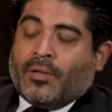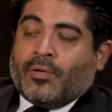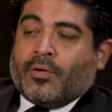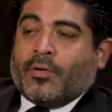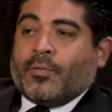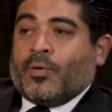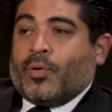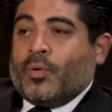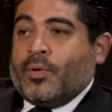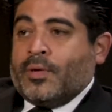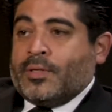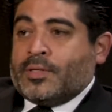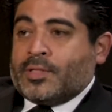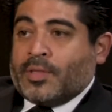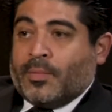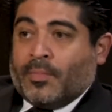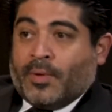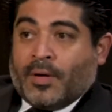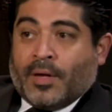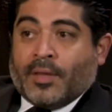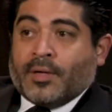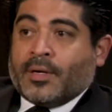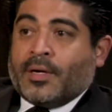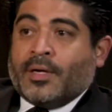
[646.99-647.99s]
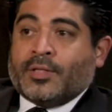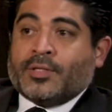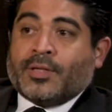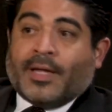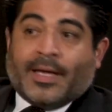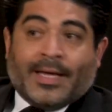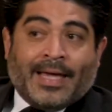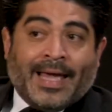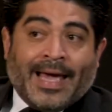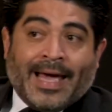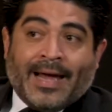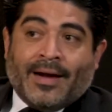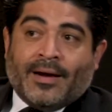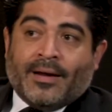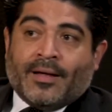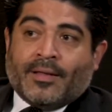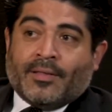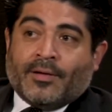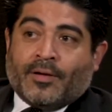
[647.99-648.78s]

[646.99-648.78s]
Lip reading: or going to some other country like Canada.